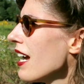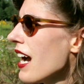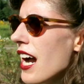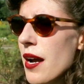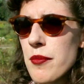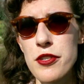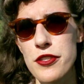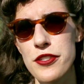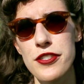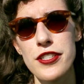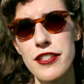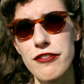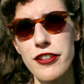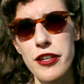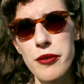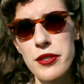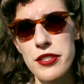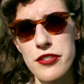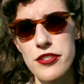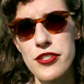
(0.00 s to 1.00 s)
I'm not sure if I
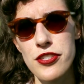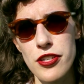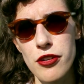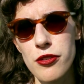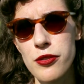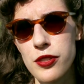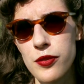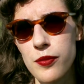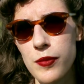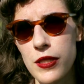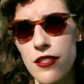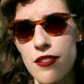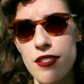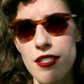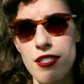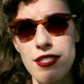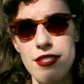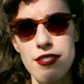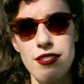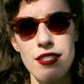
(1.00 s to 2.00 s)
want to show you
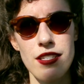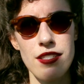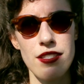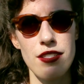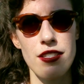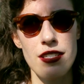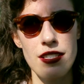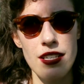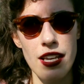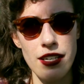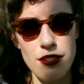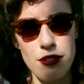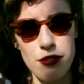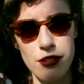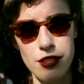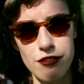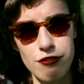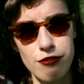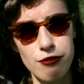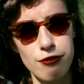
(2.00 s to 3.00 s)
because it's this like
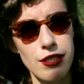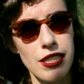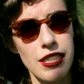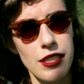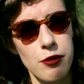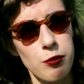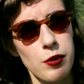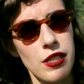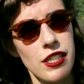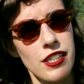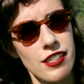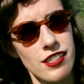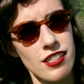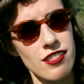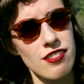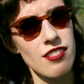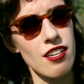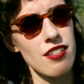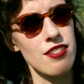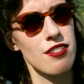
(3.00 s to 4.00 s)
sort of really weird
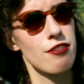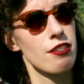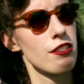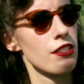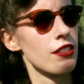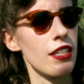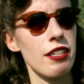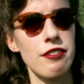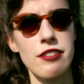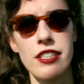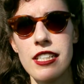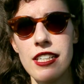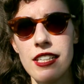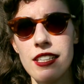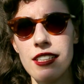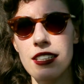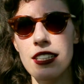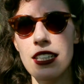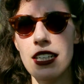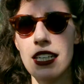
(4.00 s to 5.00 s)
industrial
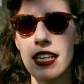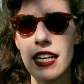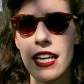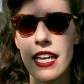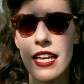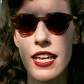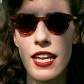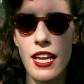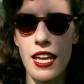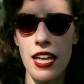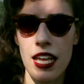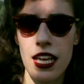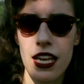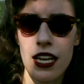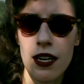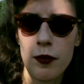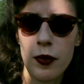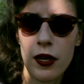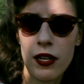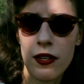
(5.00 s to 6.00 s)
area,
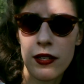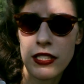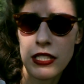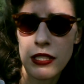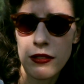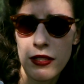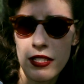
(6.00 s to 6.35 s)
but you